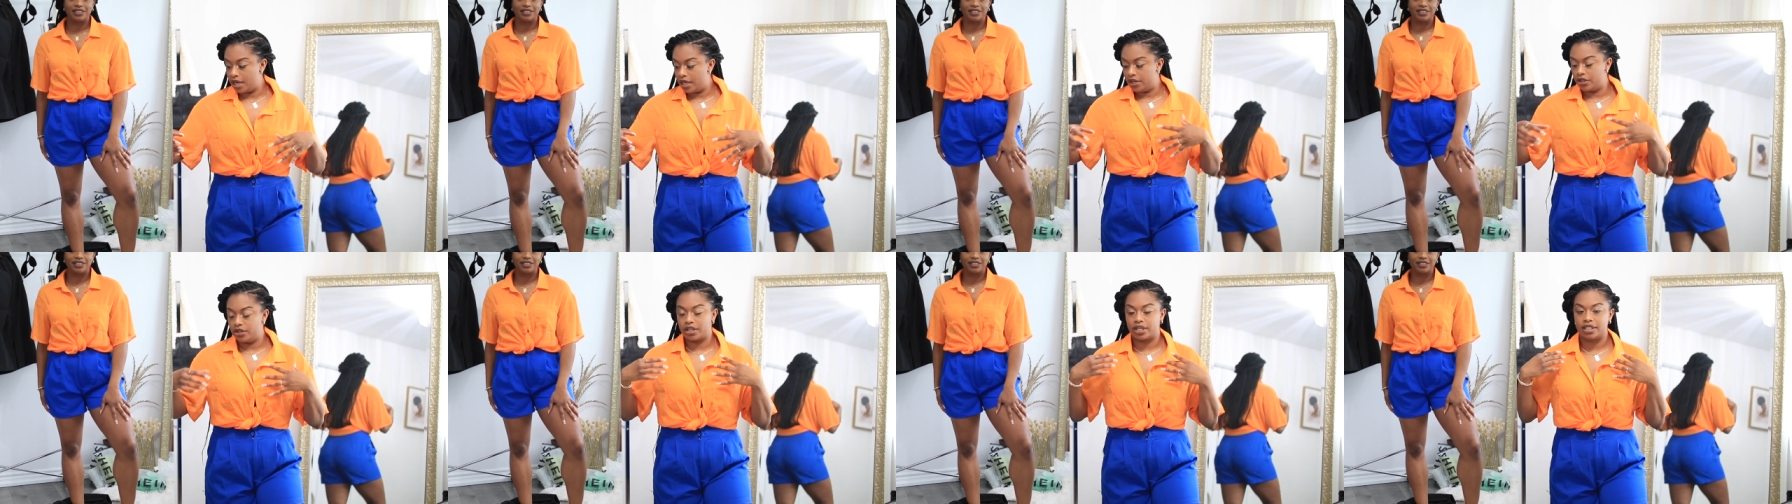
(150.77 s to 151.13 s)

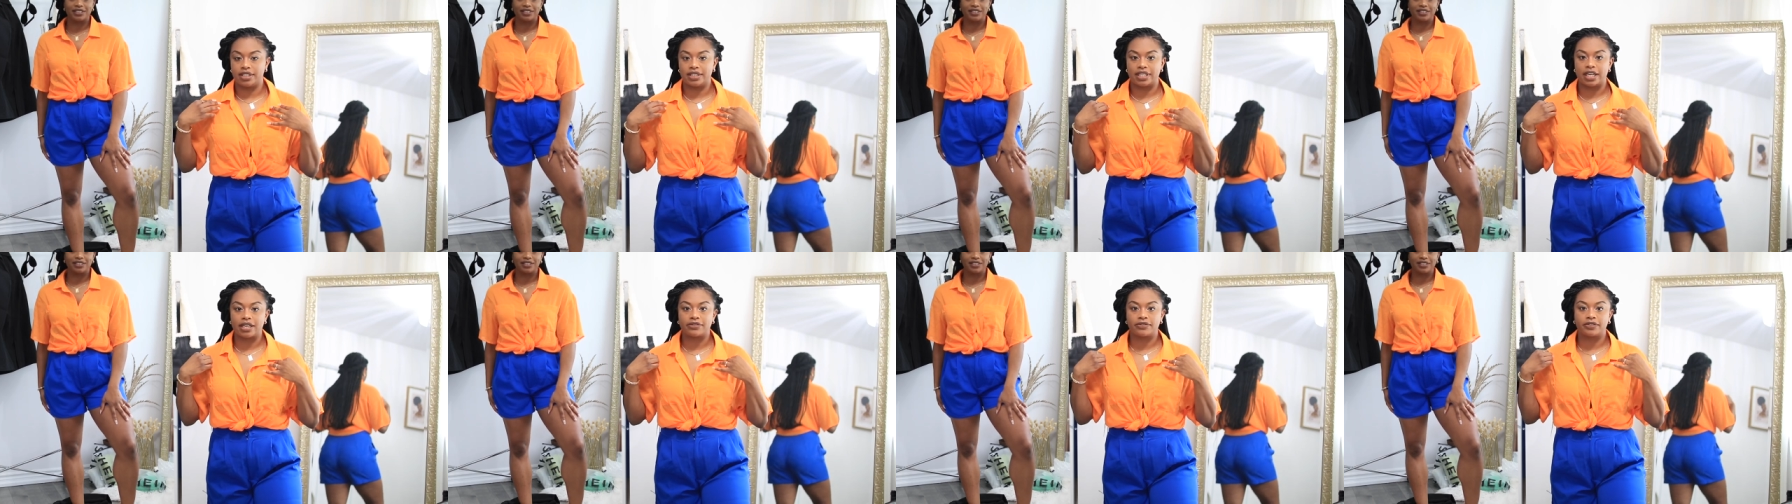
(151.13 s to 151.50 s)
You can
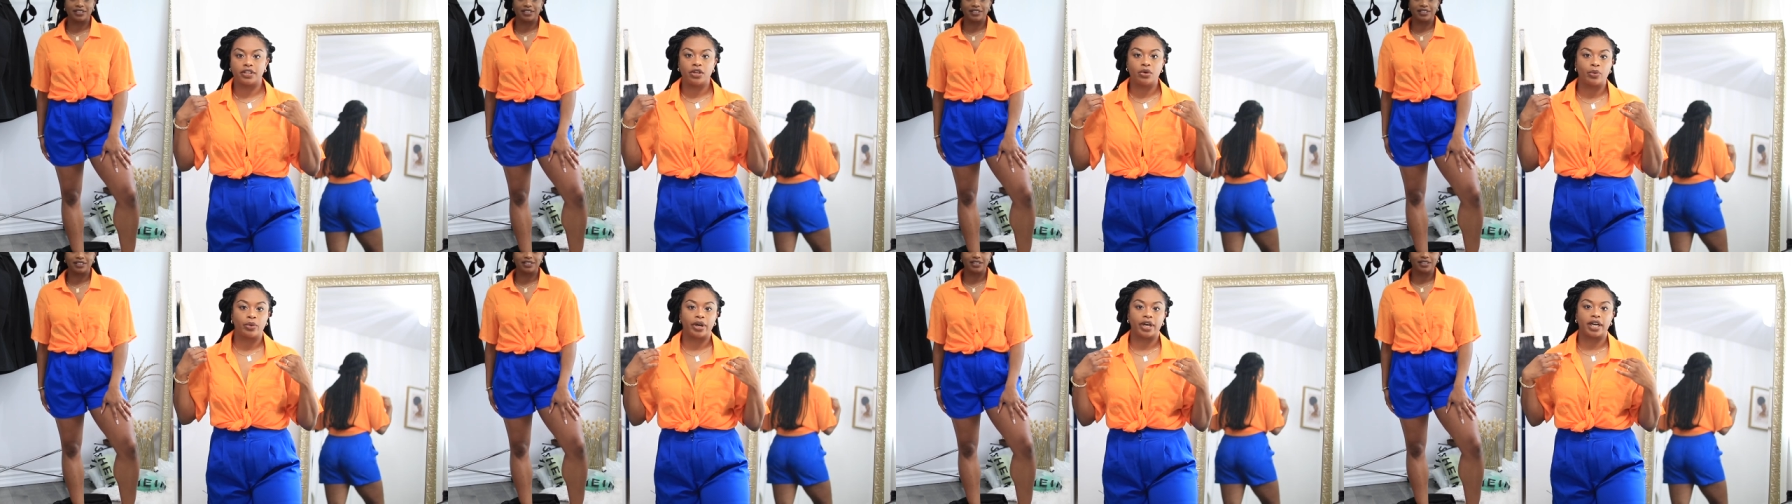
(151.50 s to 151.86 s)

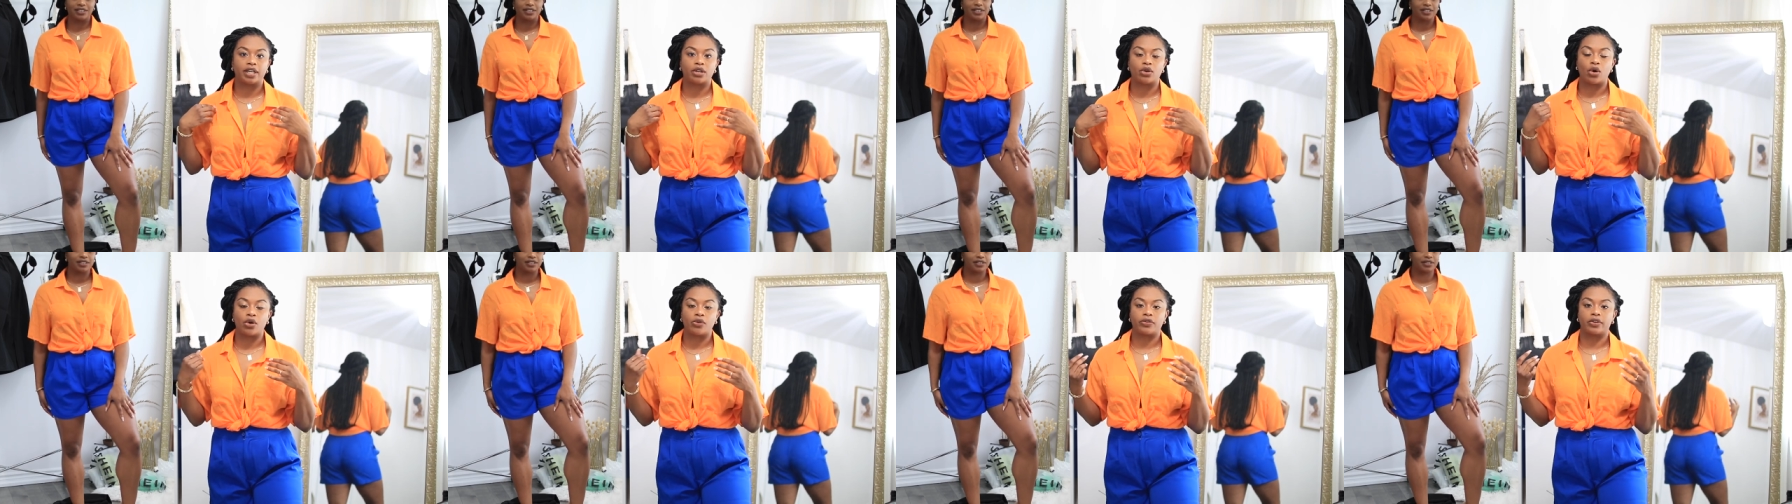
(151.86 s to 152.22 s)
definitely wear
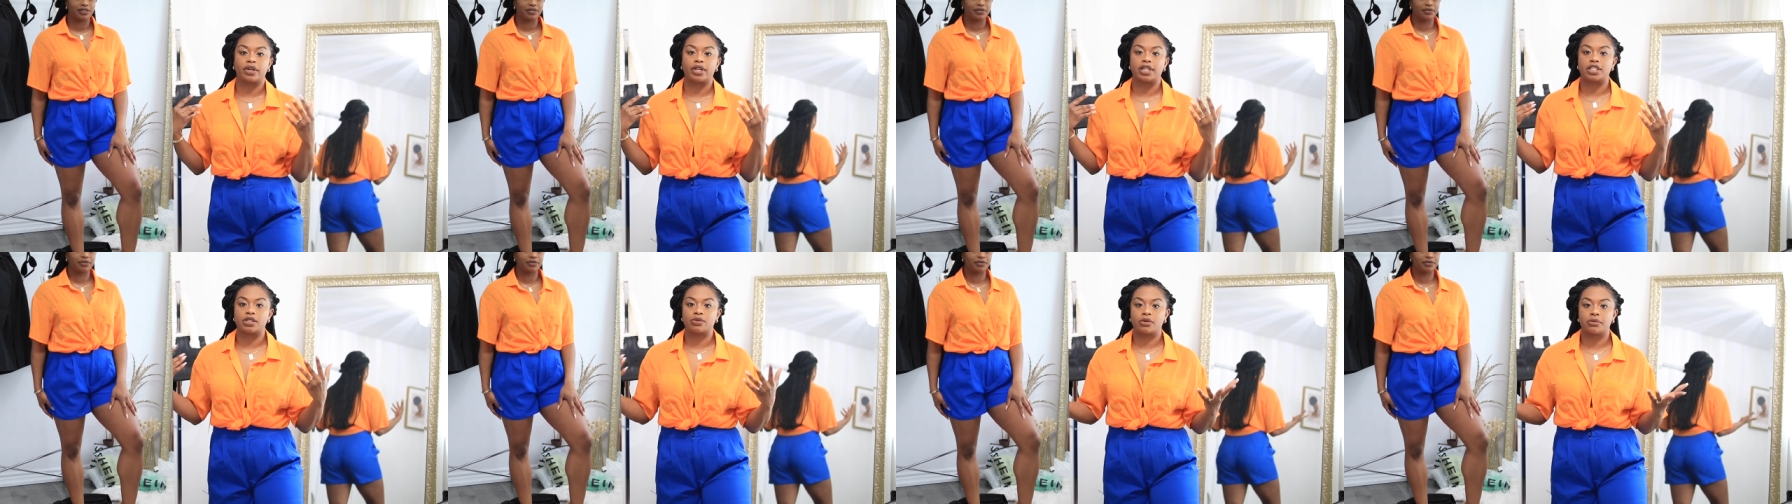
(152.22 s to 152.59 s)
it over
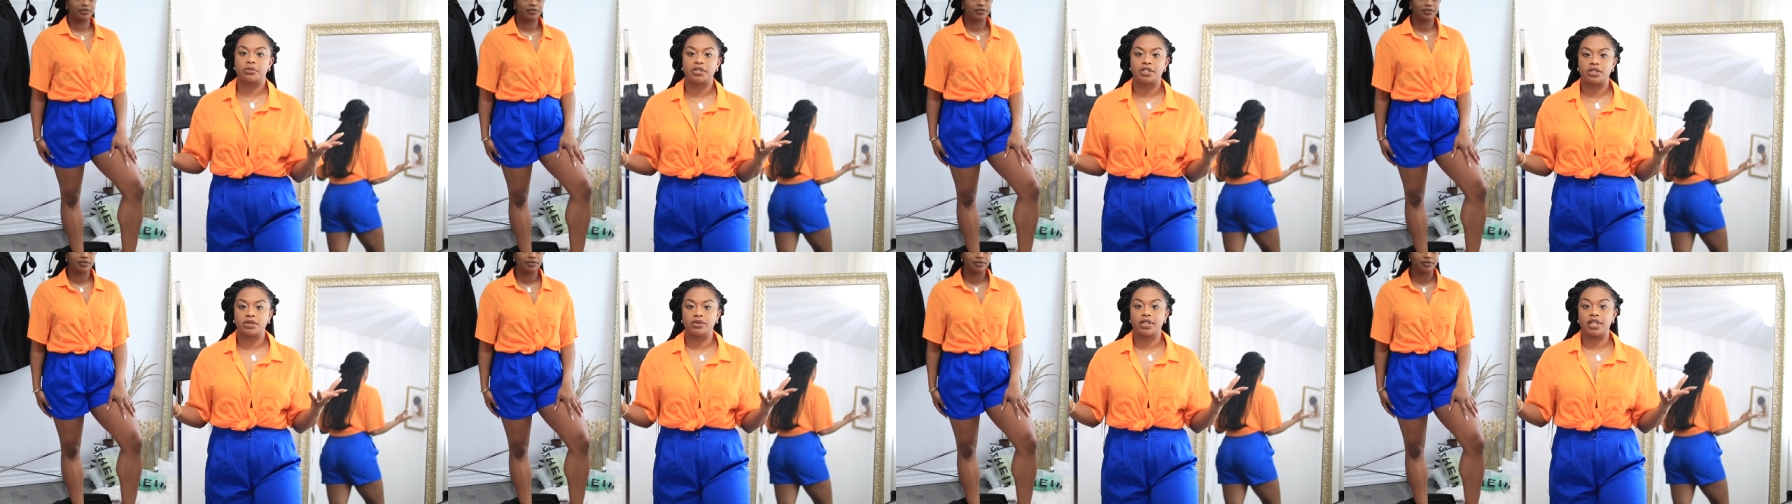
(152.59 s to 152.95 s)
a
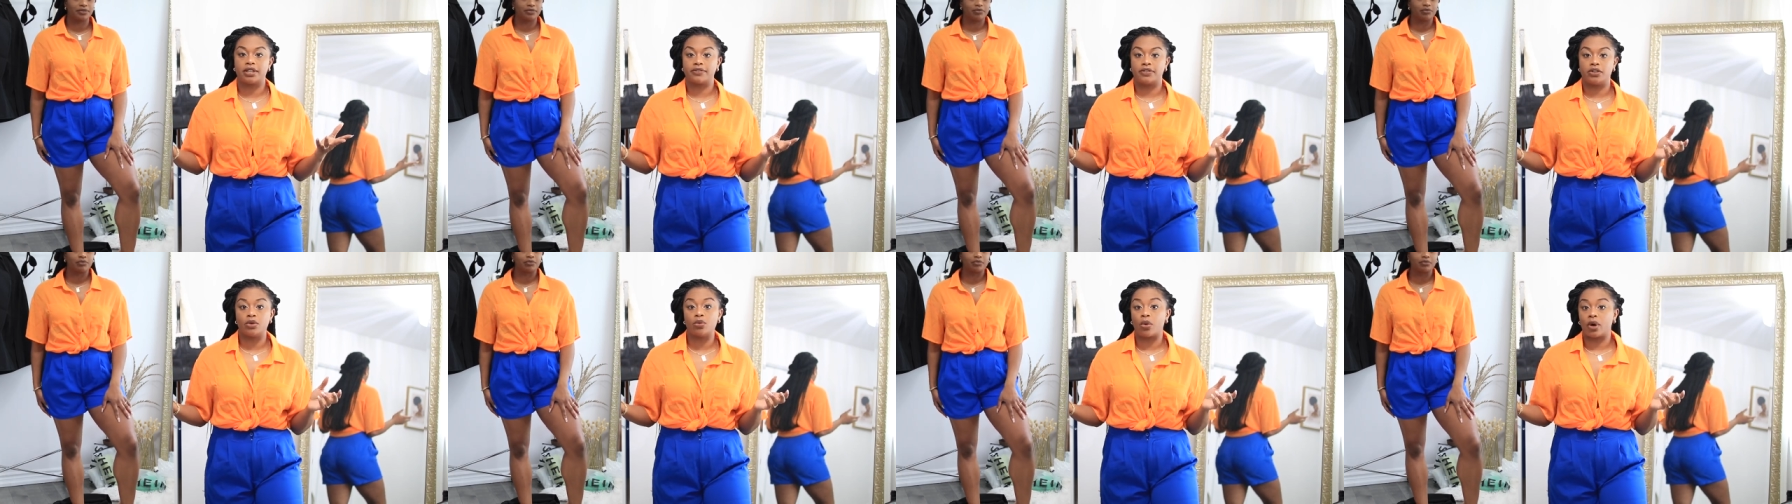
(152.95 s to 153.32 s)
swimsuit
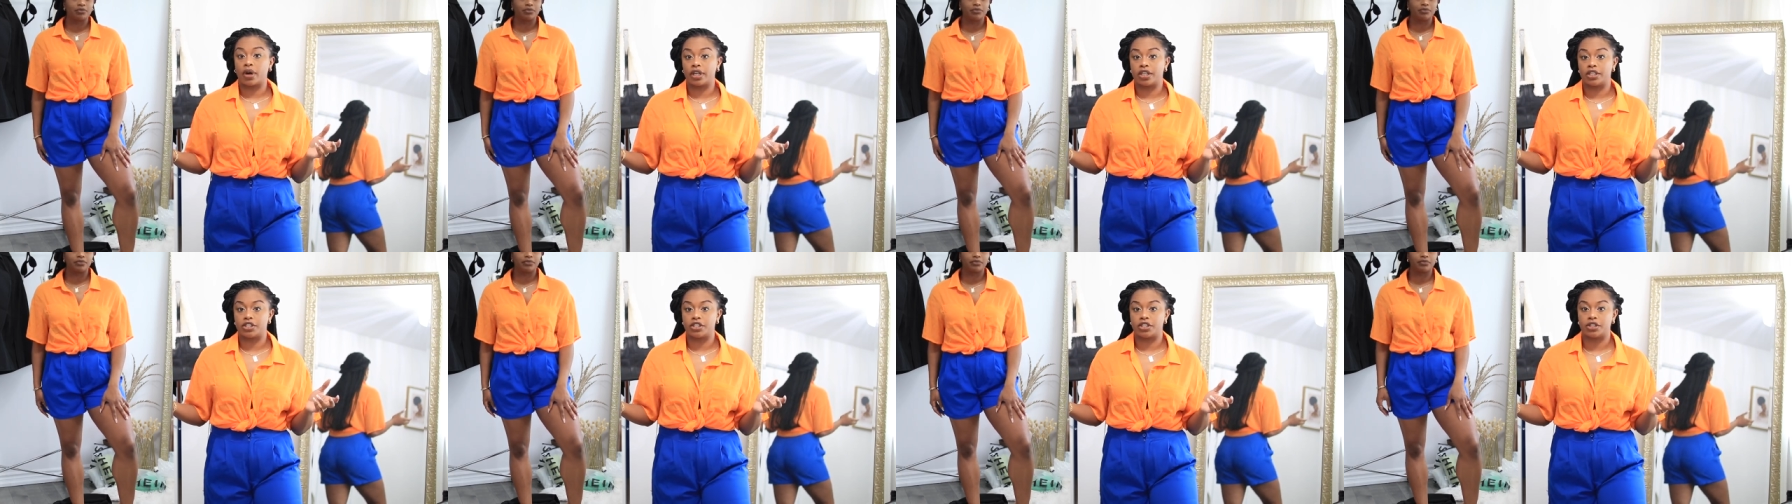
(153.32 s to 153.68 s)
if you
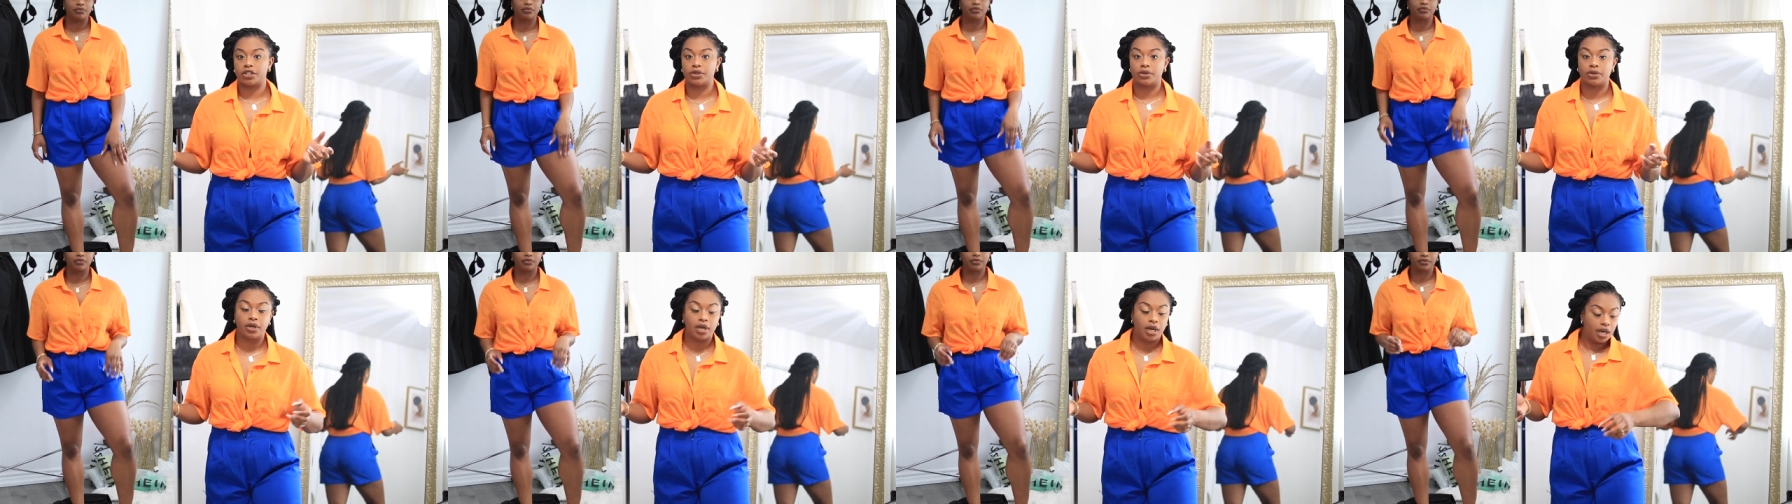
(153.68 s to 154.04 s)
wanted
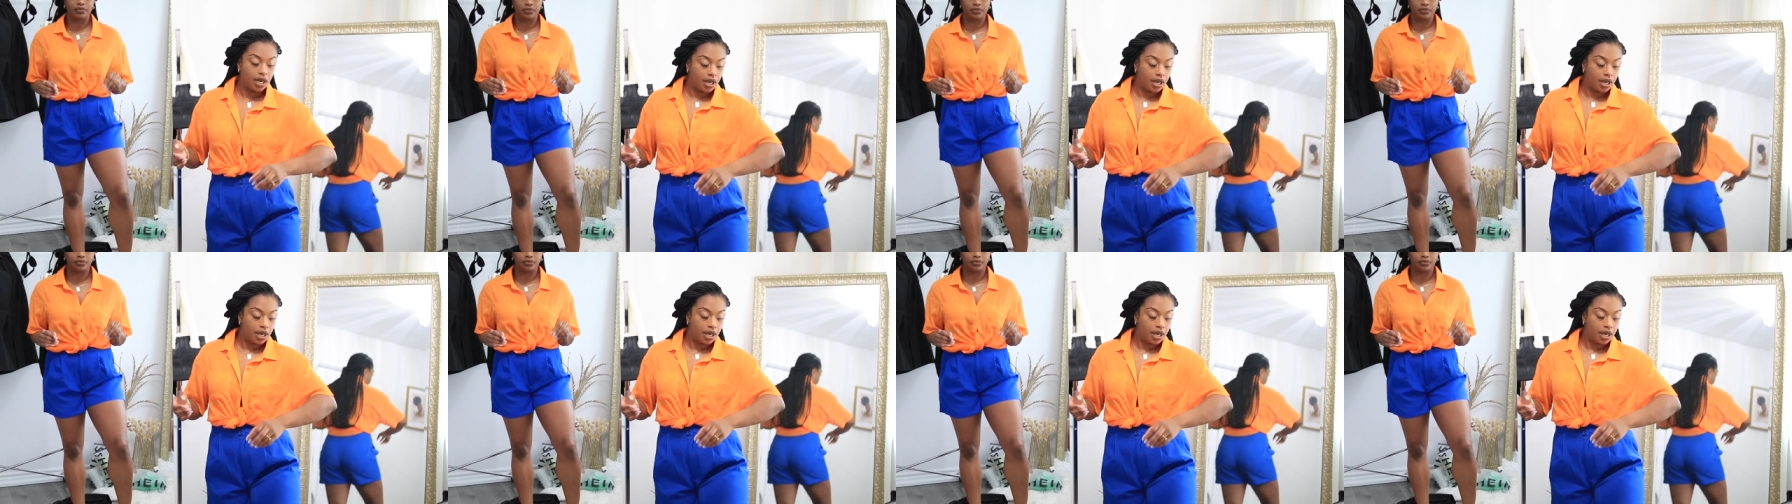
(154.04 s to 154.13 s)
to